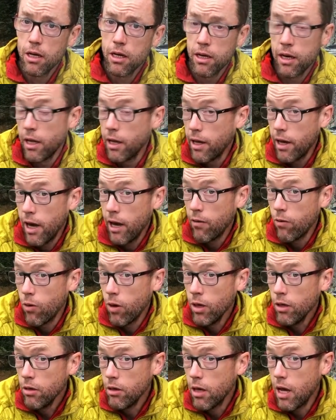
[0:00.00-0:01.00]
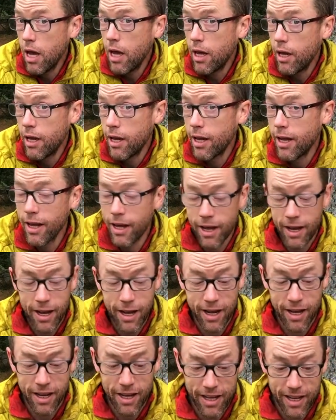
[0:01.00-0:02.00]
Now that I have one,
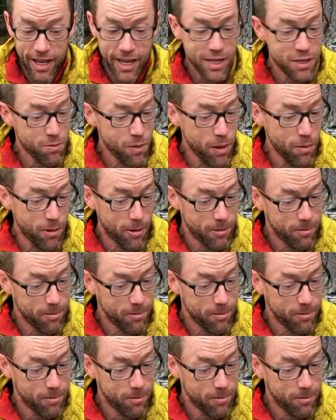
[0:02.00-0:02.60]
I guess maybe.